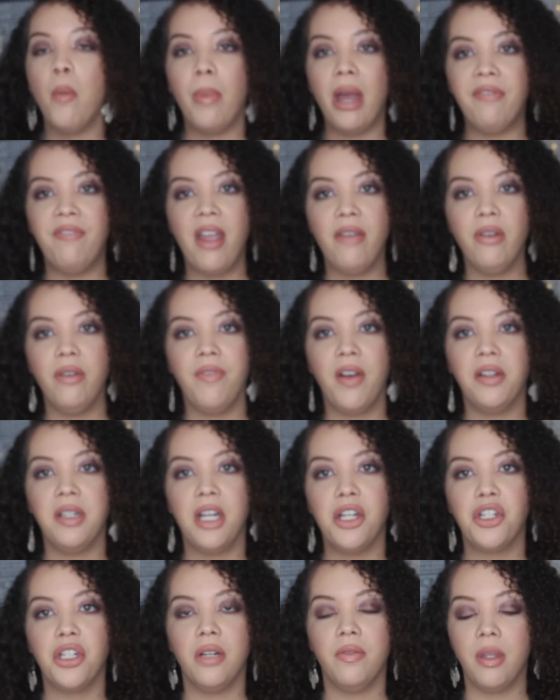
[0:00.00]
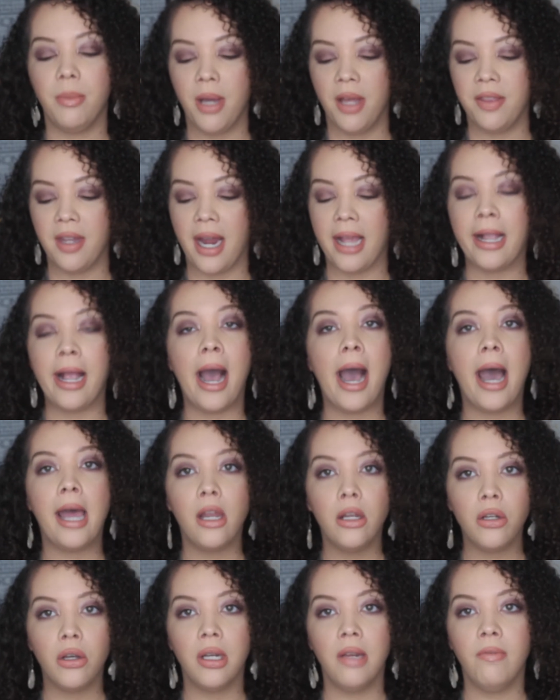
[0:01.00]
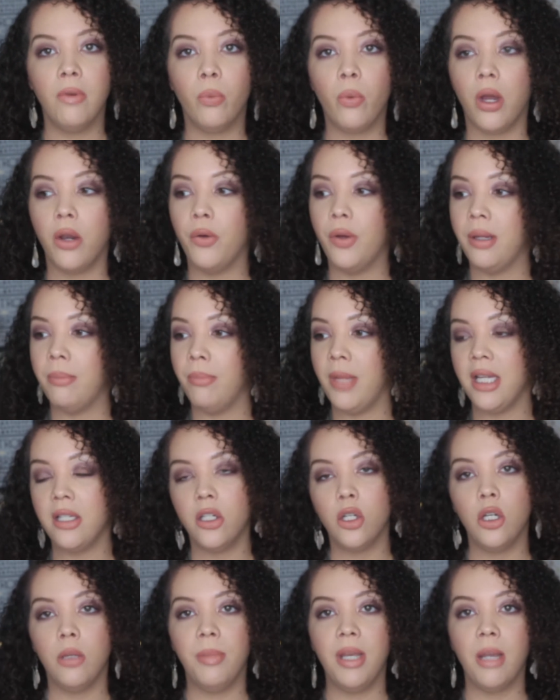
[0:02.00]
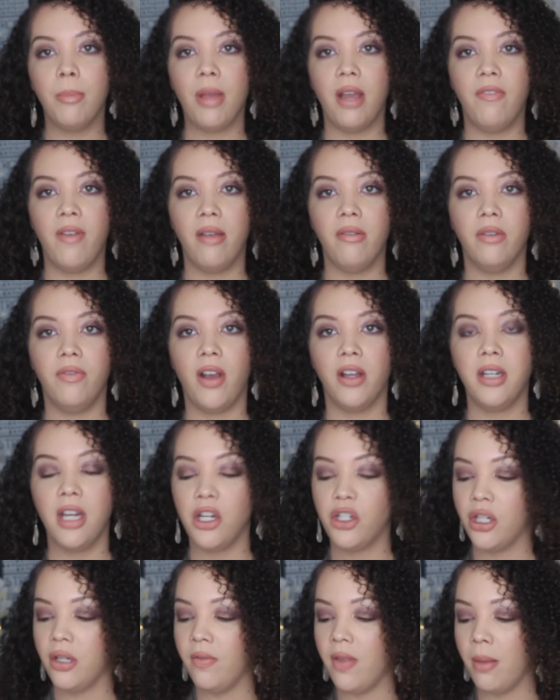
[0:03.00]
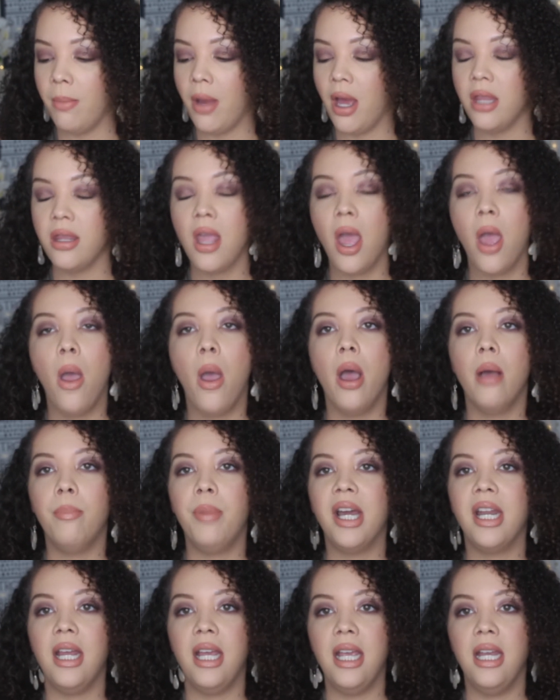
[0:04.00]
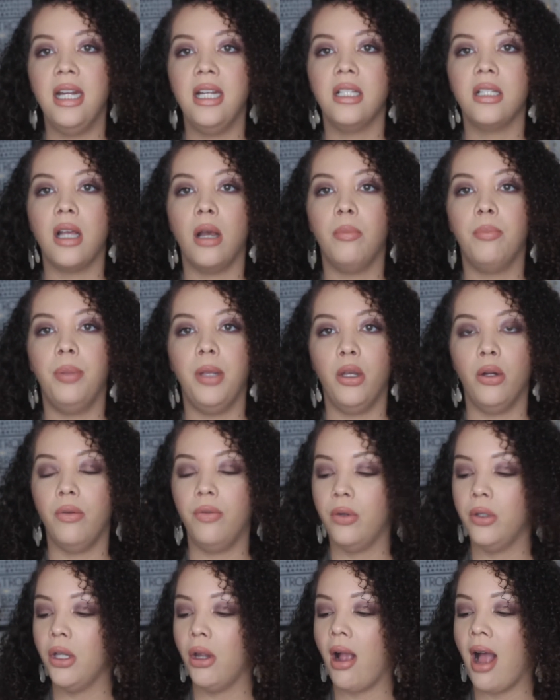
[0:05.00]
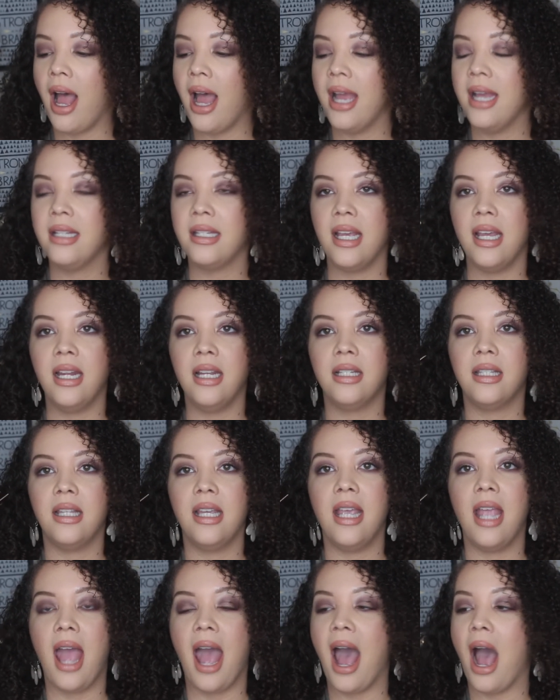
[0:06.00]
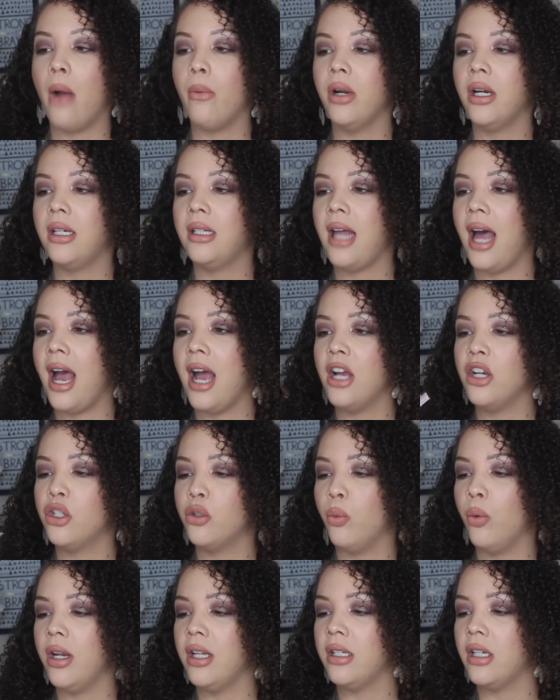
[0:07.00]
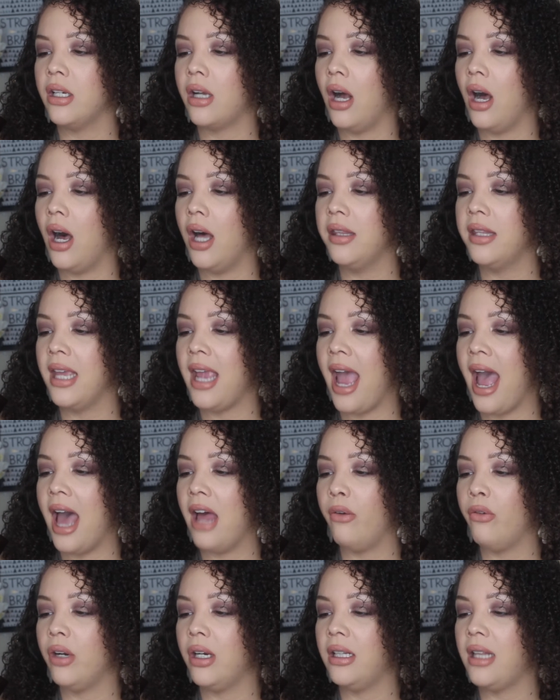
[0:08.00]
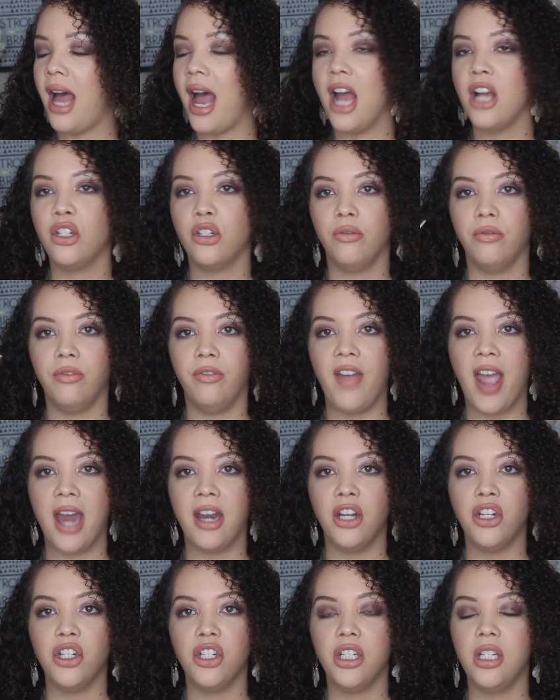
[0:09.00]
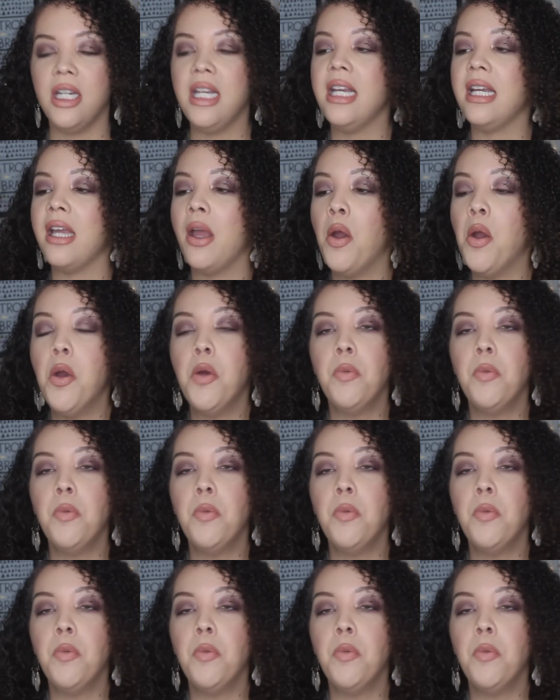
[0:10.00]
My favorite foundation of the month, and I kind of don't even want to admit to it being my favorite foundation of the month, but it is beautiful, you guys. It is the Hourglass, what is it called? The Hourglass Vanish Stick.